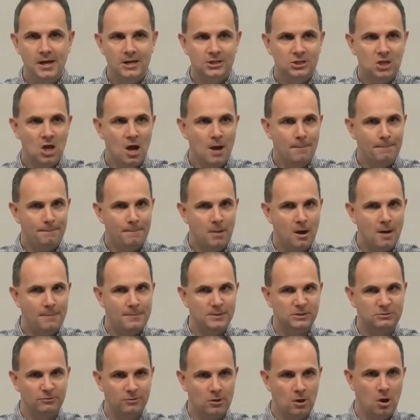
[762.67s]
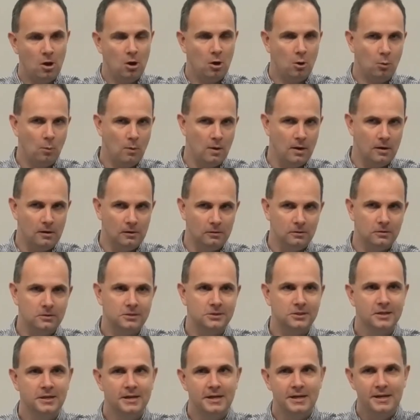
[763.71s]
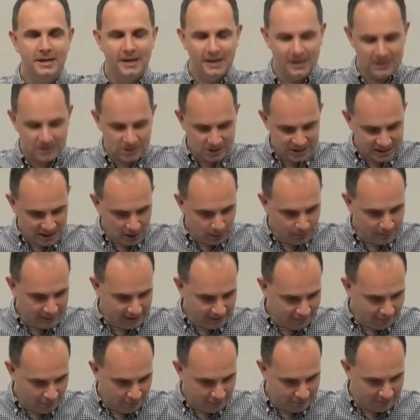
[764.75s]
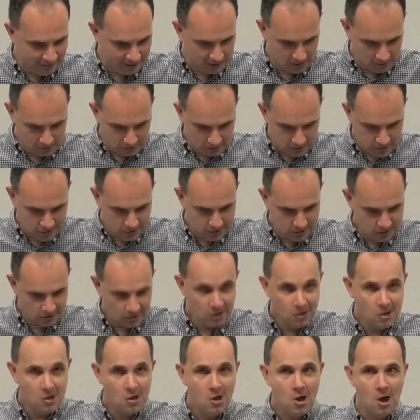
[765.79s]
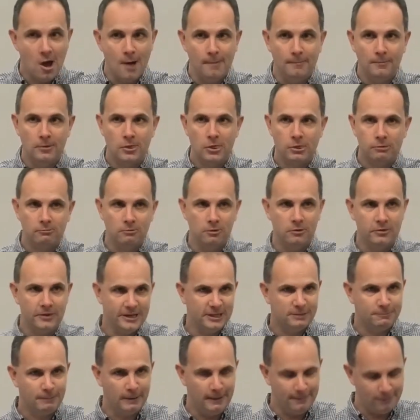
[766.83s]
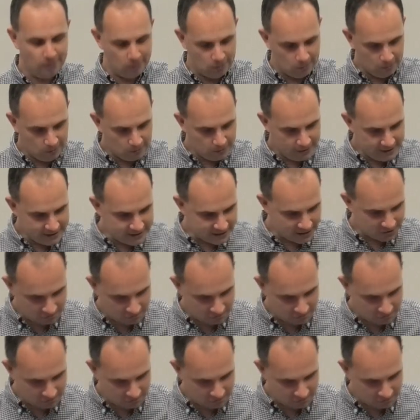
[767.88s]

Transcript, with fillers: his purpose for the whole world is still being fulfilled through these people, these